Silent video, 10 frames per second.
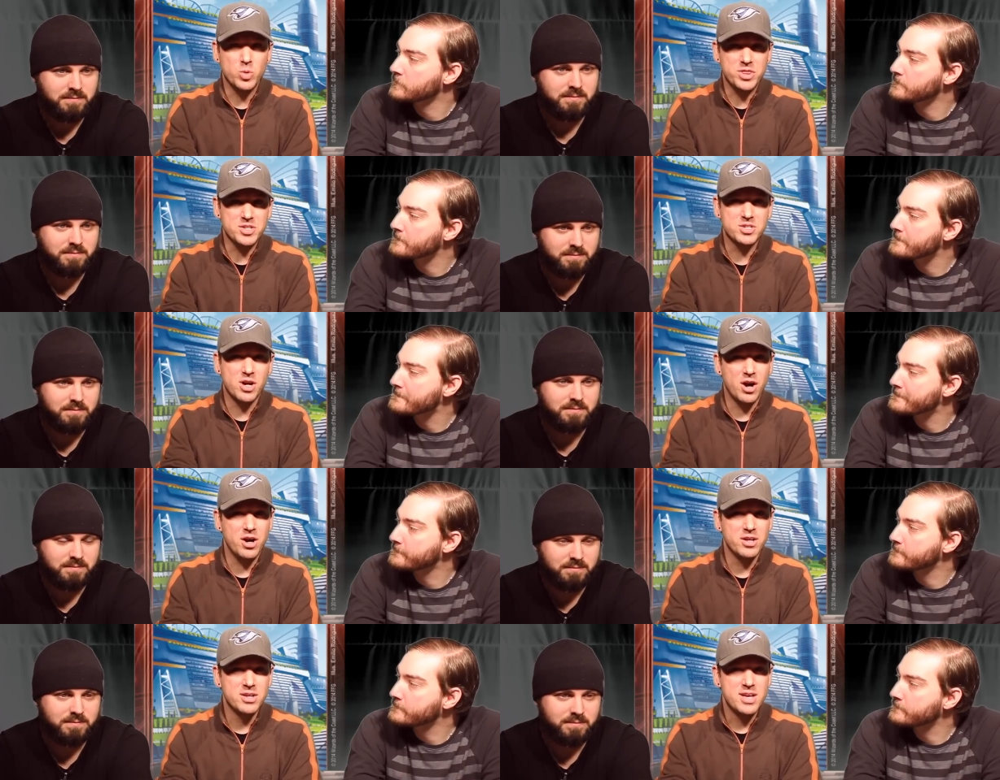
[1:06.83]
Speaker 1: with this
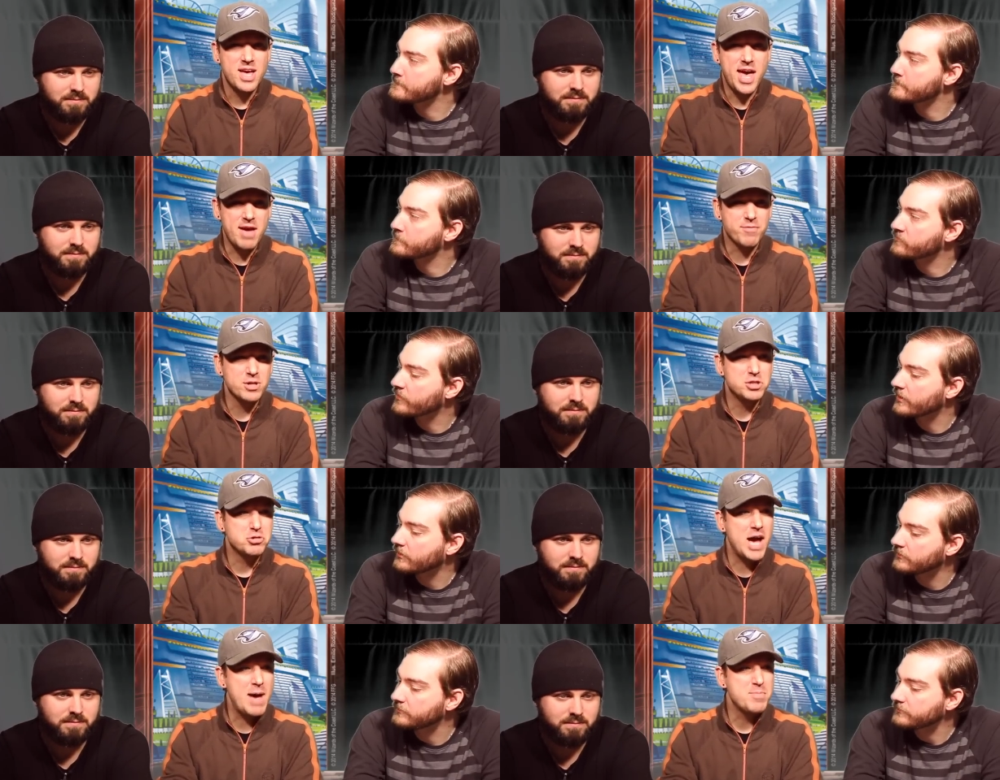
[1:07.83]
card every
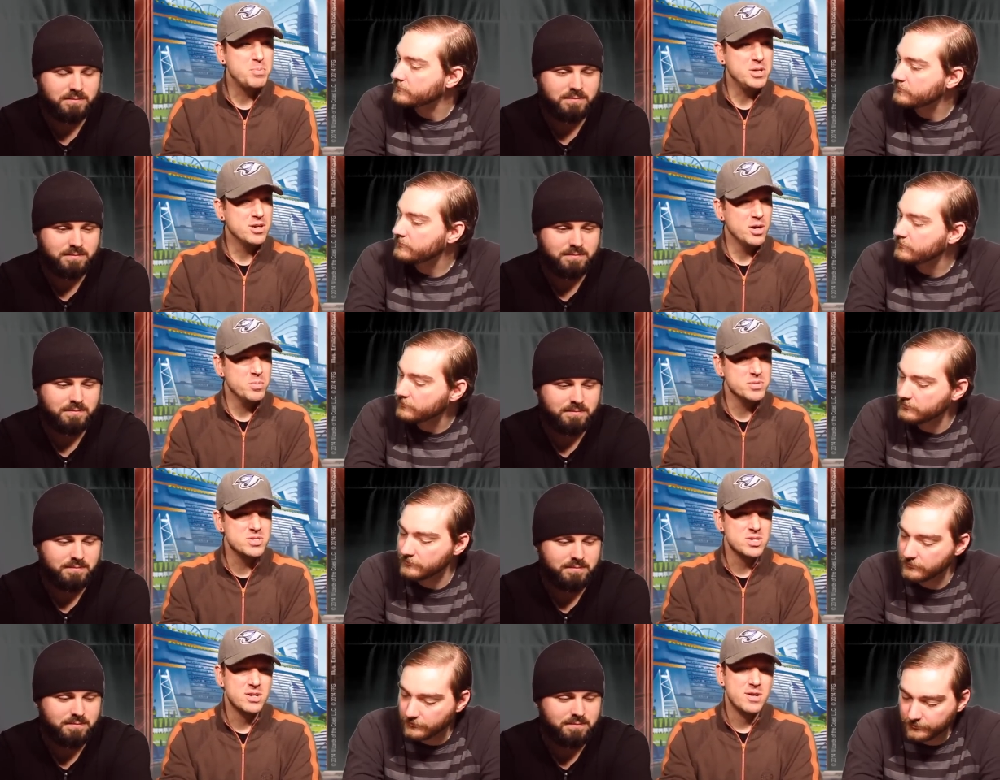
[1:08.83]
trap
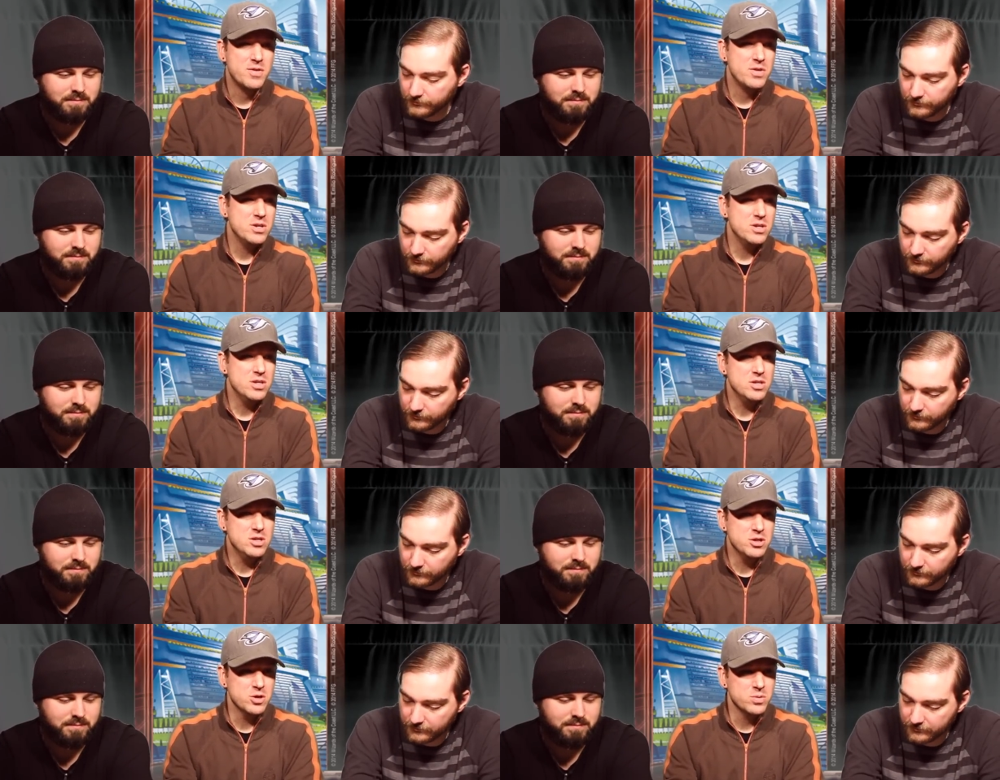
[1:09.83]
becomes,
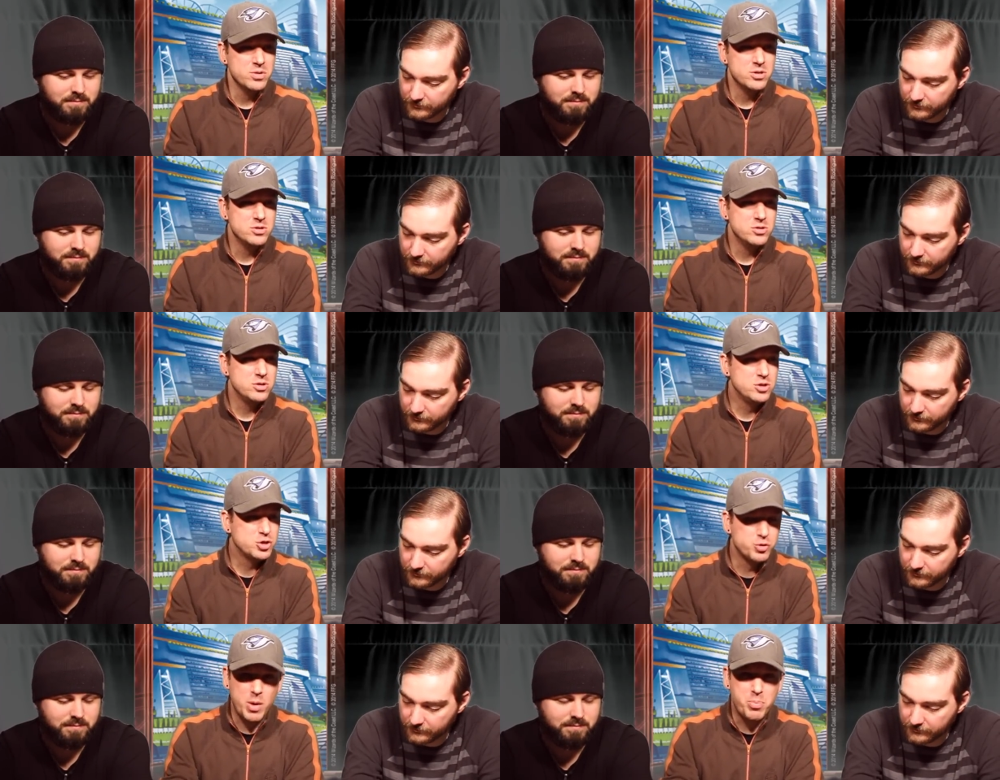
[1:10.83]
you know,
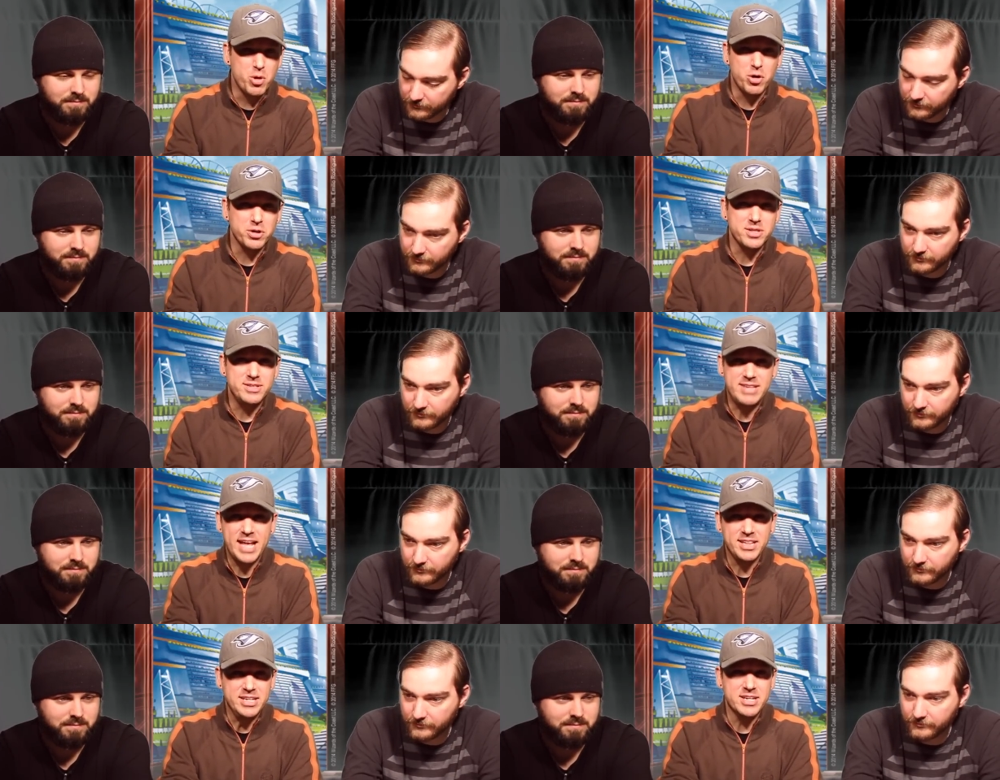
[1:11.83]
triple
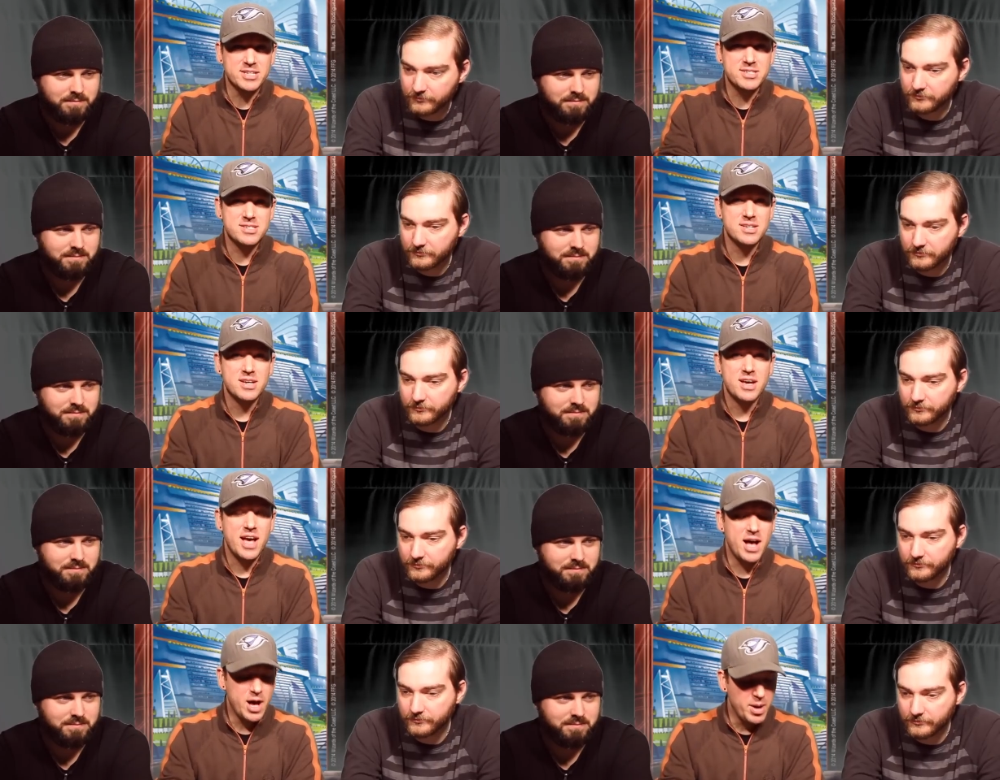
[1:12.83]
deadliness.
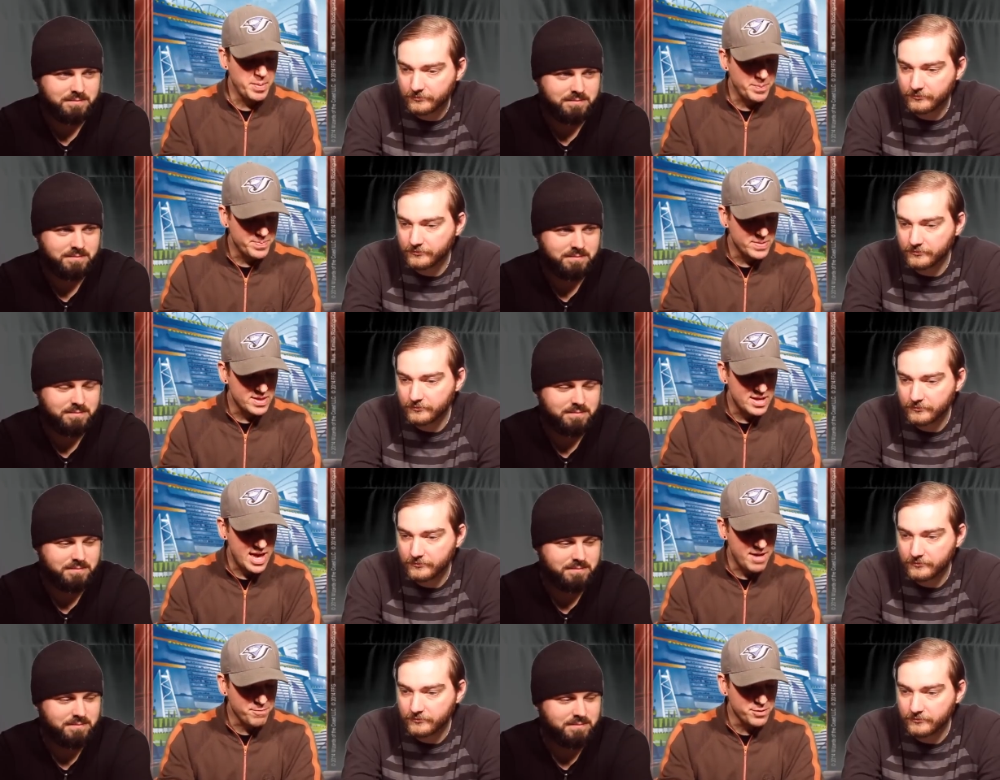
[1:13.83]
Um,
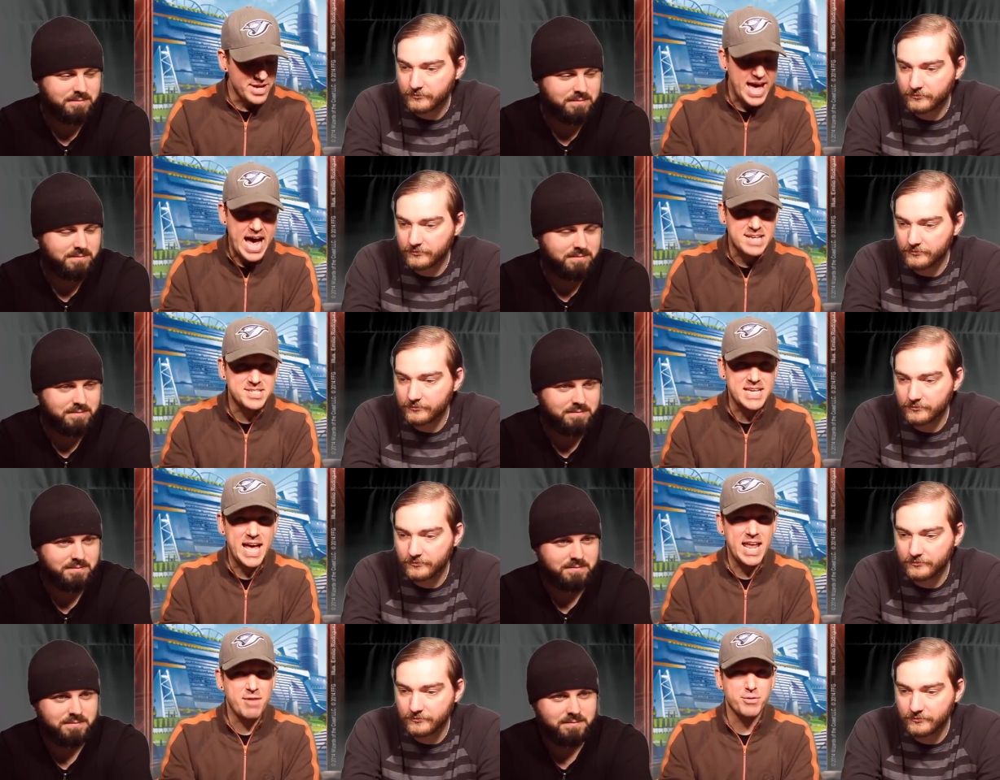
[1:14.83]
every
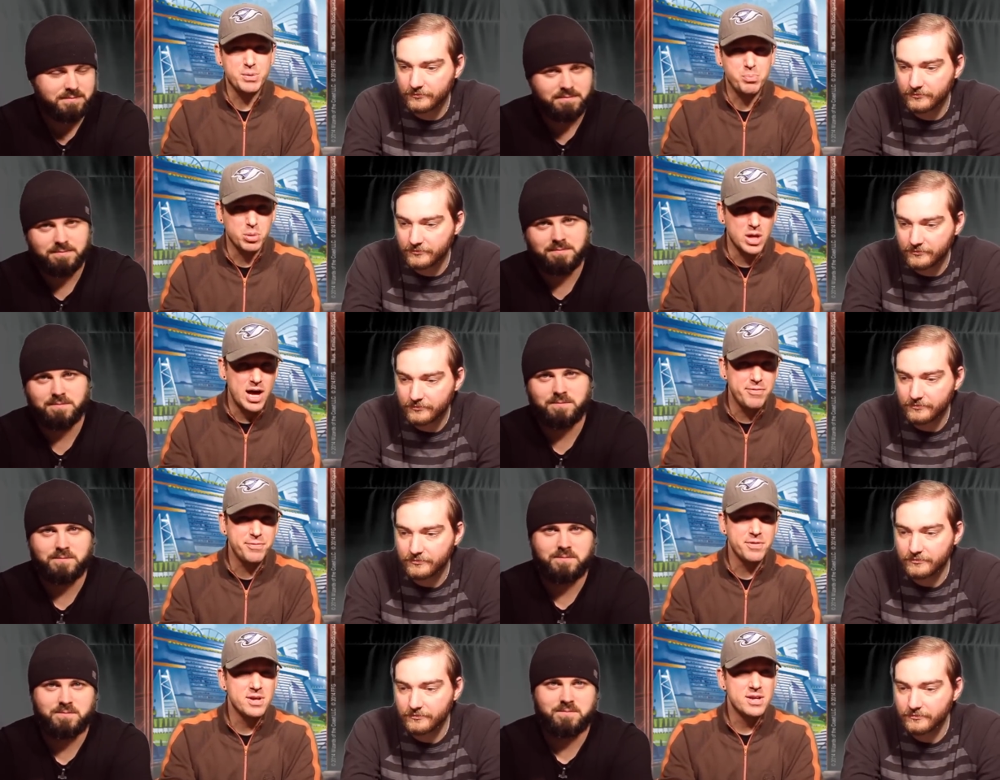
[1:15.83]
asset, every
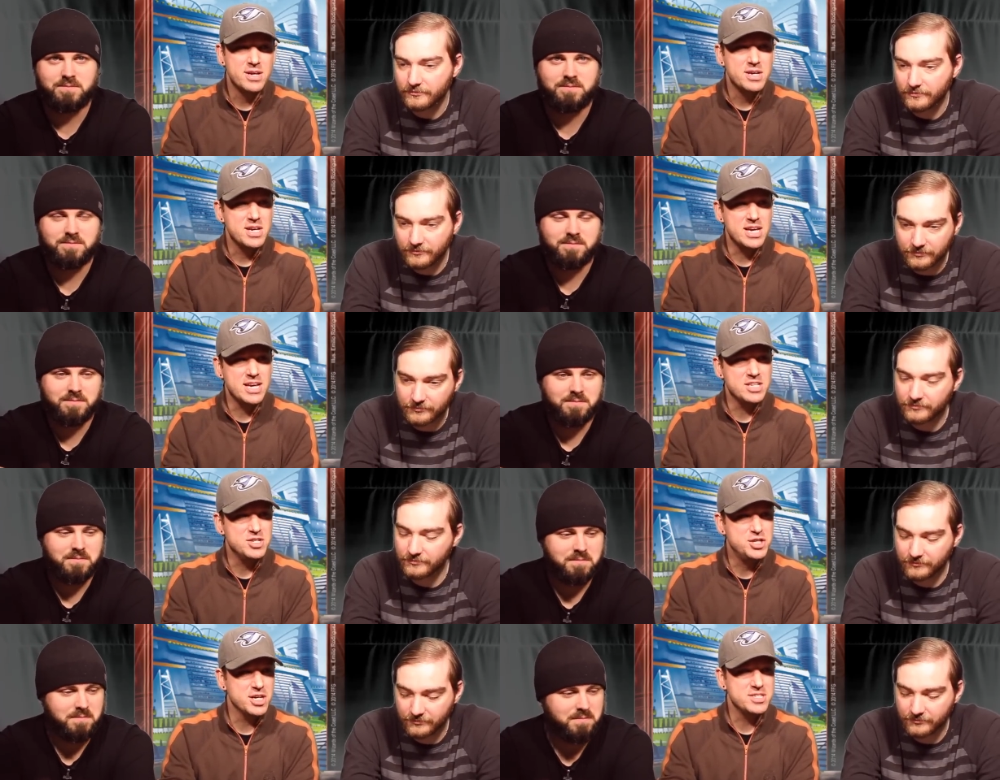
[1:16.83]
bluff, it
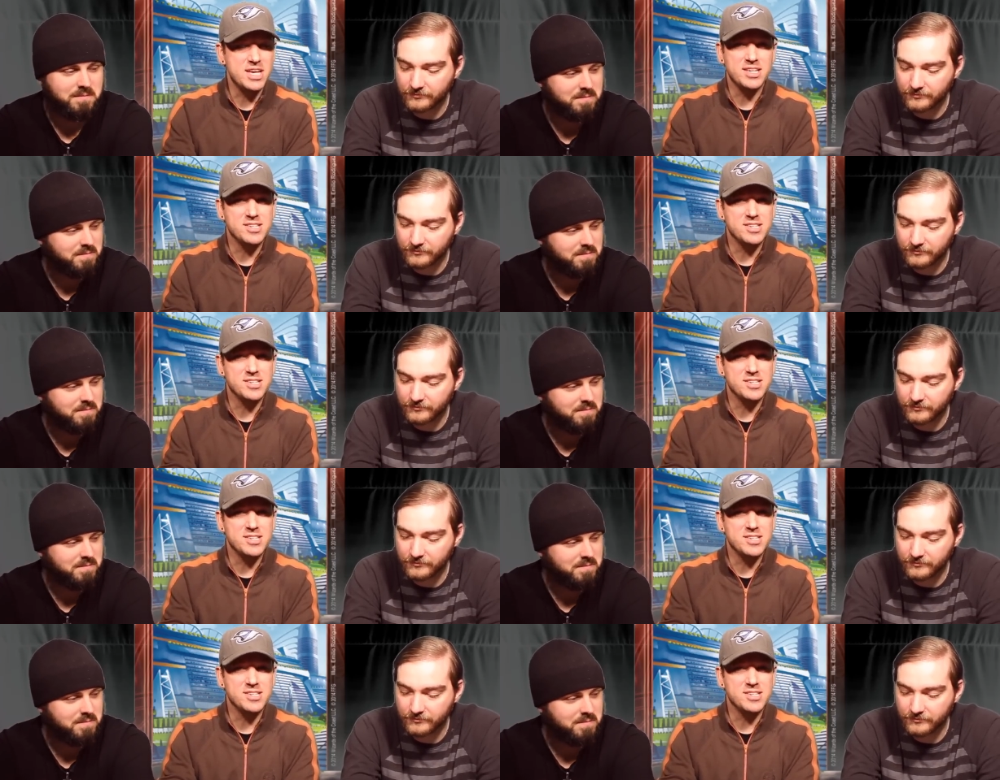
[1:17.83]
is just